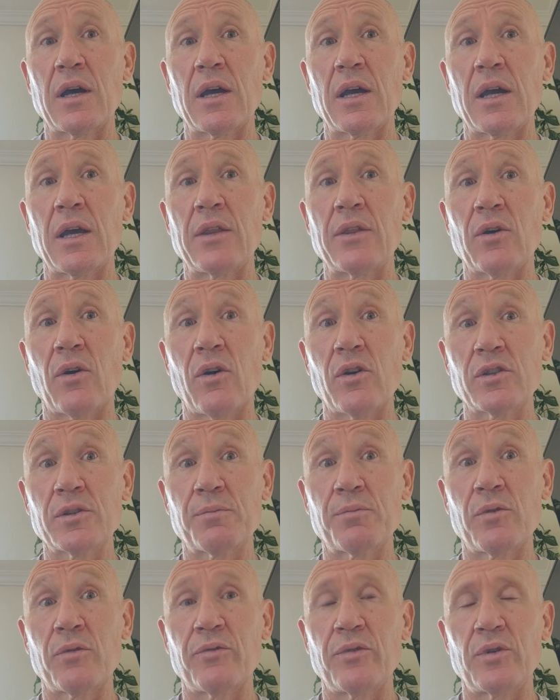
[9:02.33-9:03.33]
in the
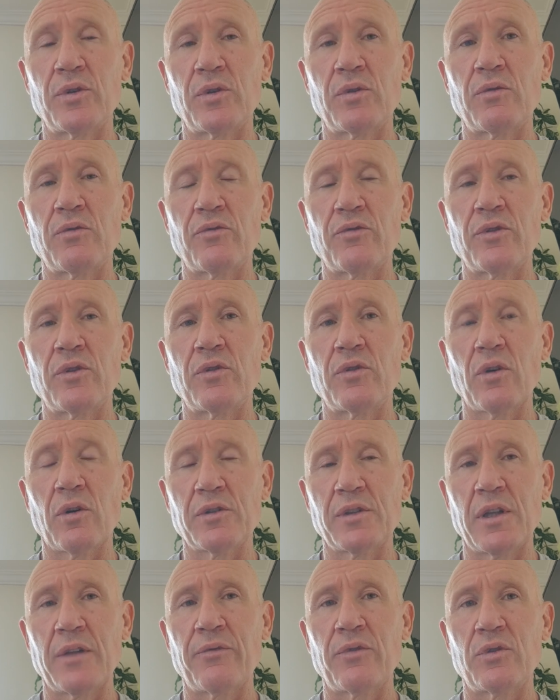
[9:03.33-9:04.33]
hospital, I
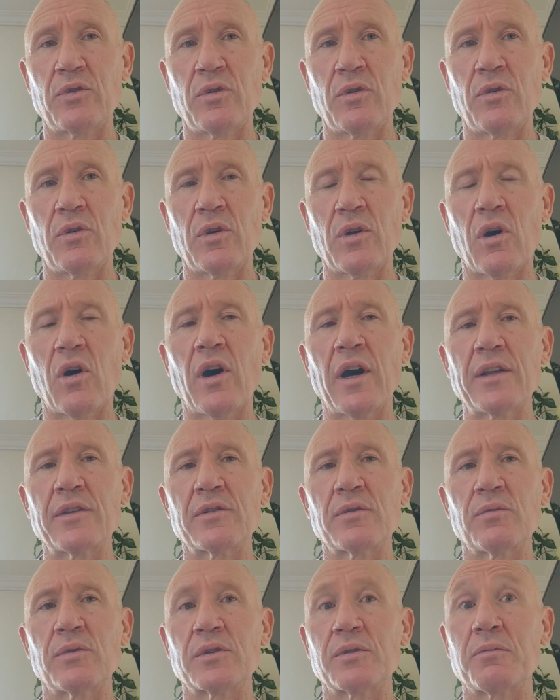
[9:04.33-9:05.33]
was in there for 2
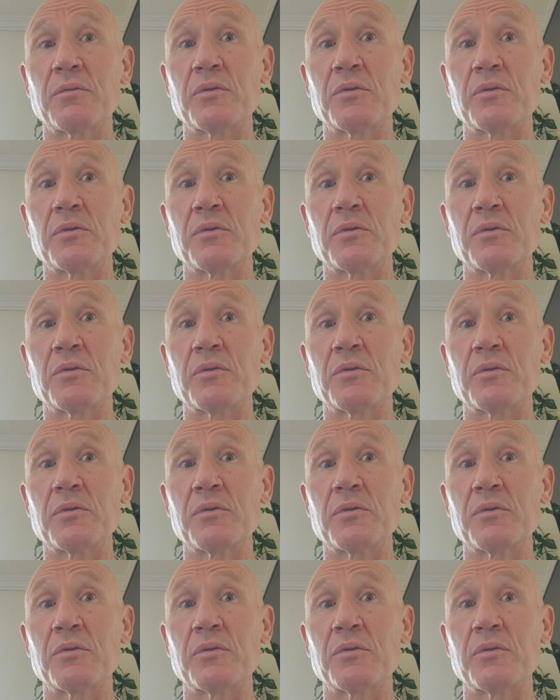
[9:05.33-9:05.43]
nights, was